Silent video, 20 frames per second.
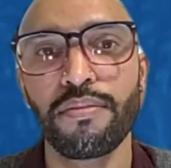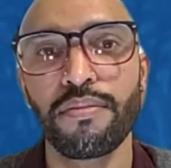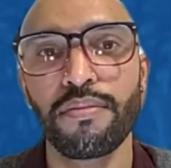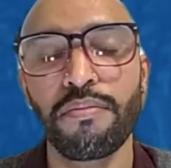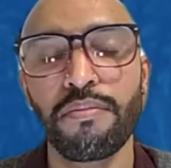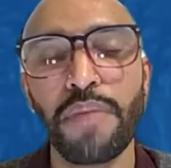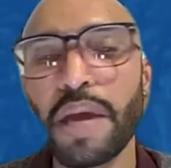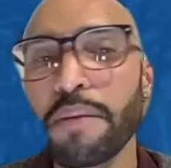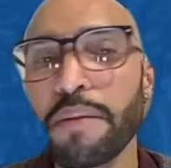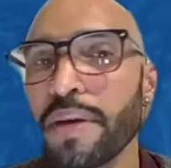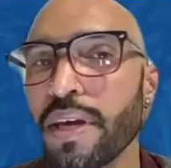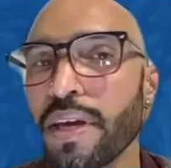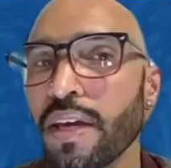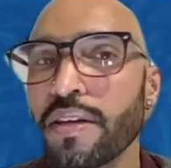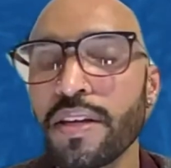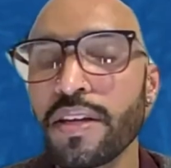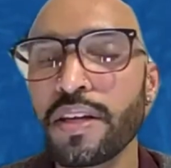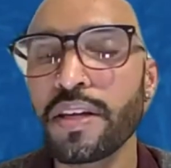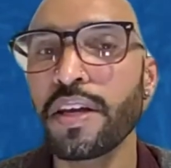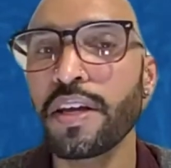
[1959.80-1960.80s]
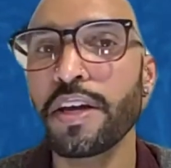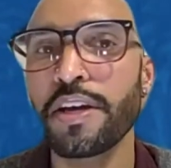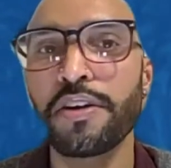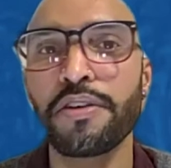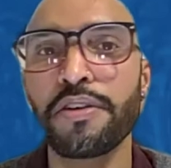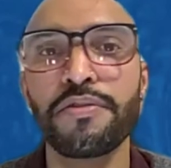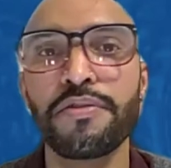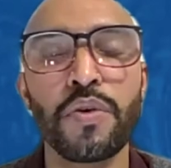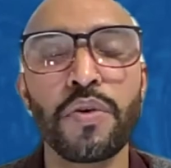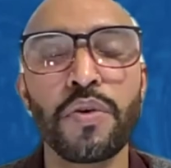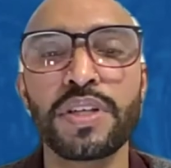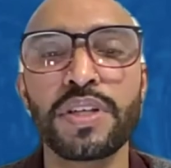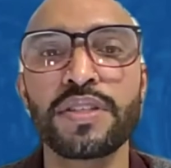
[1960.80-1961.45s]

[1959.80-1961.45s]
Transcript: maybe he did hear a voice